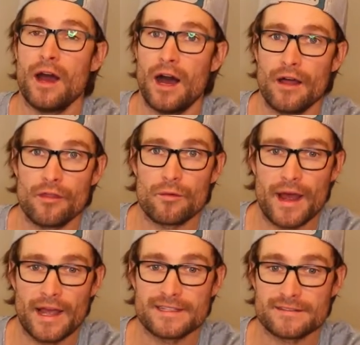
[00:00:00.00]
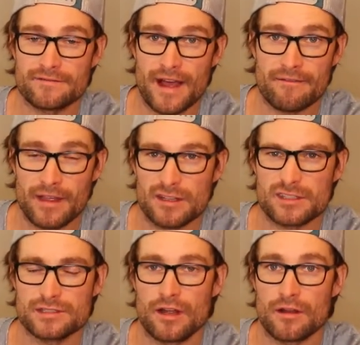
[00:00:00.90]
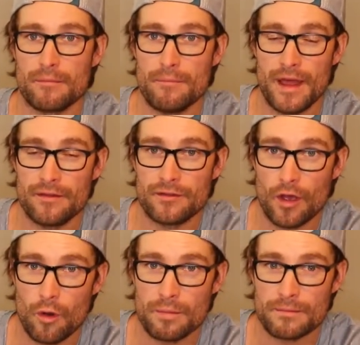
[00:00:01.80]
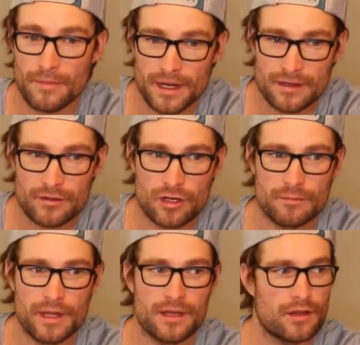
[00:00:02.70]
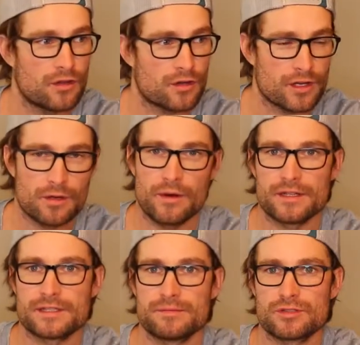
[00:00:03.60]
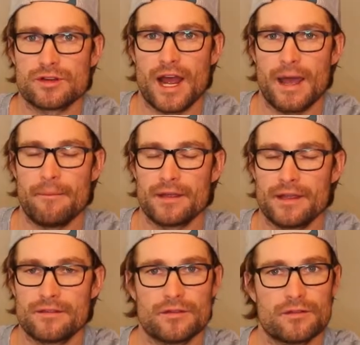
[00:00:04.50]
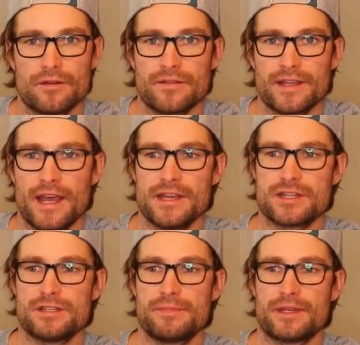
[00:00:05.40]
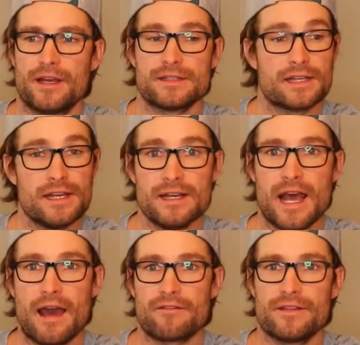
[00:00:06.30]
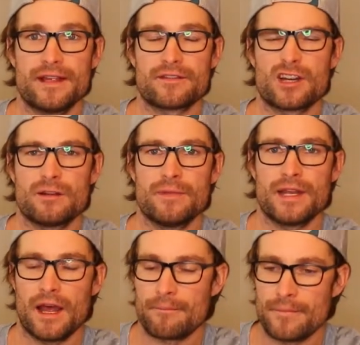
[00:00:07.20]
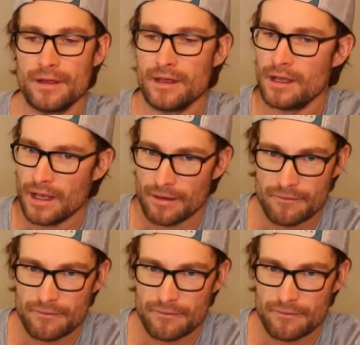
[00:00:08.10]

On the Rise $5,000 men's open money tournament. You're gonna want to subscribe and get those notifications because after that tournament, I